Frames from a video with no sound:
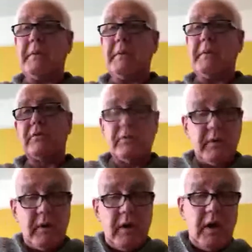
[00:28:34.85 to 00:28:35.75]
much.
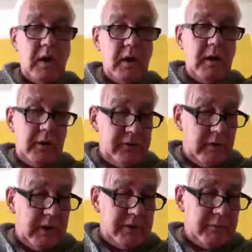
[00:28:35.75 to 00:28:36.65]

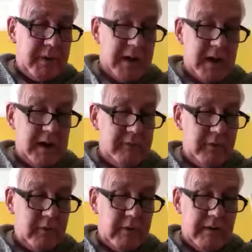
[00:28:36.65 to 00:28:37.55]
So that's about it
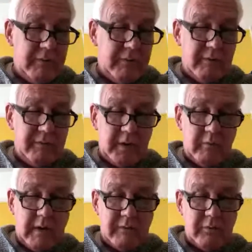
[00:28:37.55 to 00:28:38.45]
for the raffle. I think
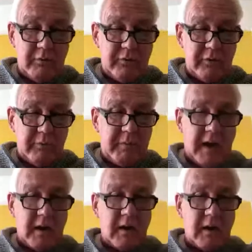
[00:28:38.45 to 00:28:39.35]
the raffle's just
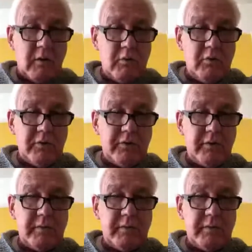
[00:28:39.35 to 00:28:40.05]
about closed.